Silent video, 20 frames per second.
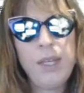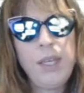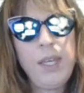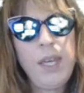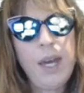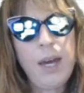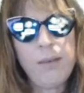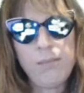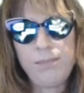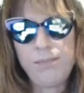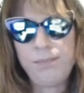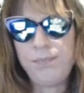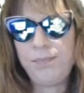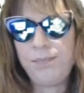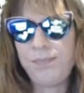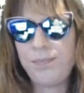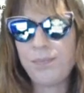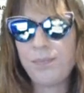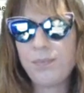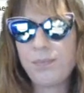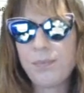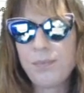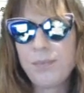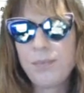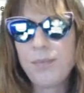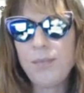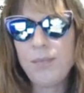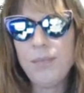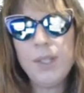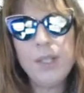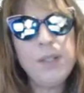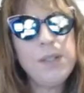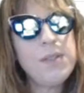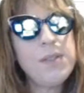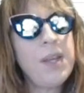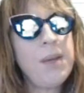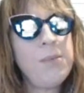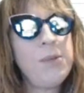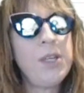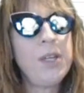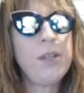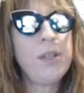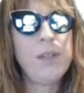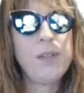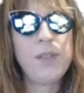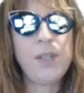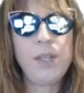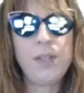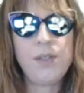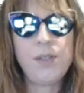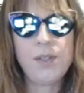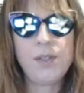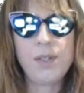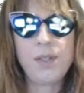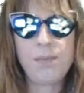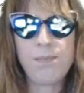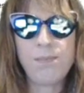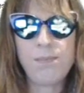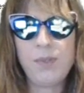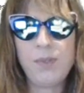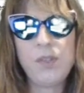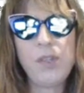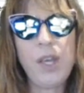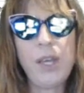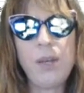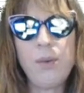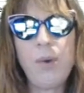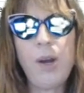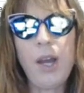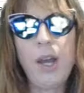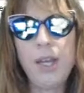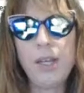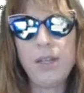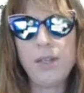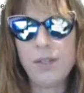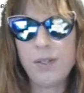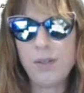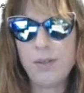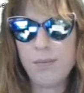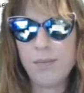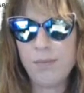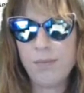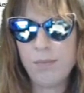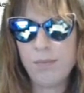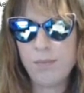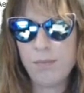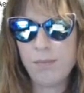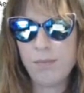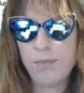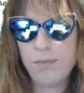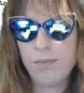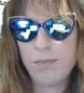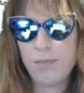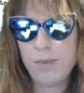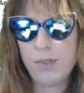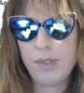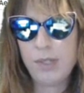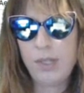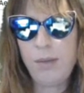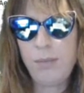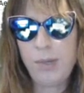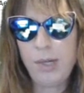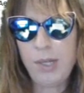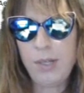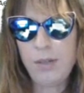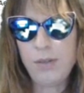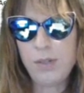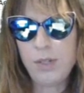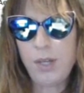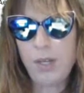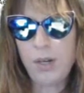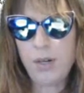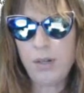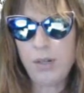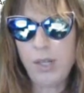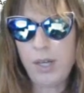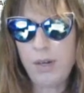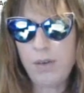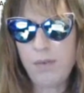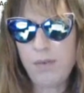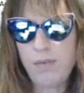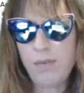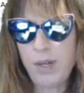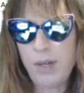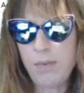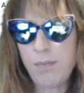Yep, same deal. You see, it's just a site-wide schema. There's not a lot of,